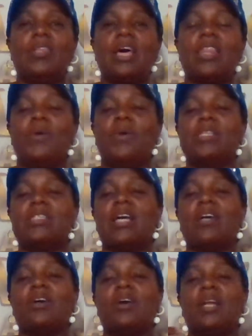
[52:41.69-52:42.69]
they are the ones
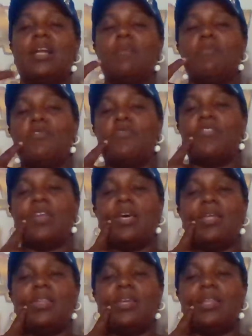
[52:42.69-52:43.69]
that are gonna remove
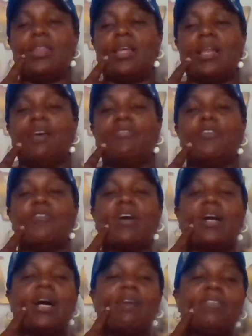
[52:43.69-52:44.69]
the
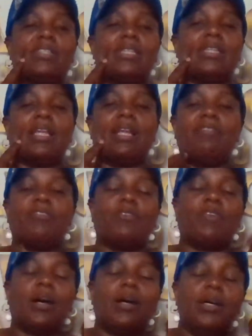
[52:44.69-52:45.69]
leftover cavity, the
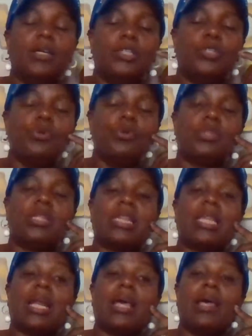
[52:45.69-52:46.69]
leftover tooth
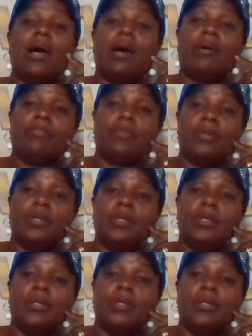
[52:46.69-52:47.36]
that I have.